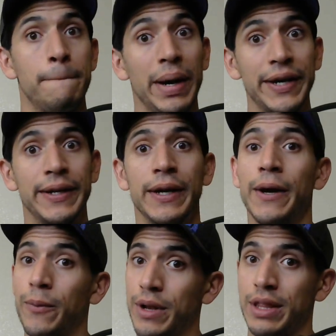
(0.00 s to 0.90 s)
But
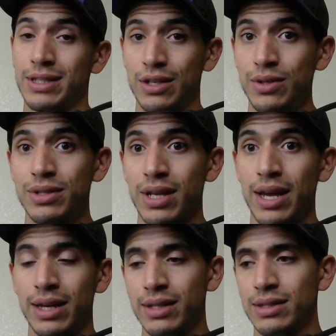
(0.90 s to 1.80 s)
one of the things I do
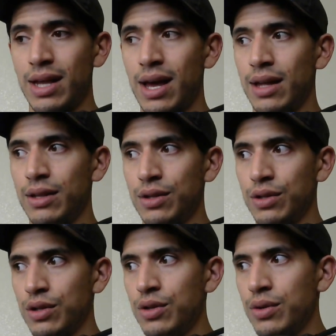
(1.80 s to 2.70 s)
say is that
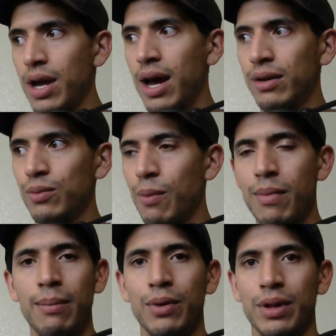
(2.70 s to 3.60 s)
you got to
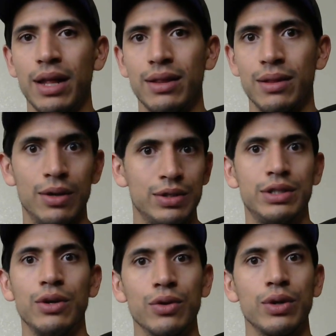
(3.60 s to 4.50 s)
remember that they're
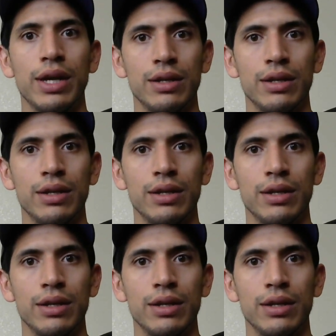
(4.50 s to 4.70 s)
still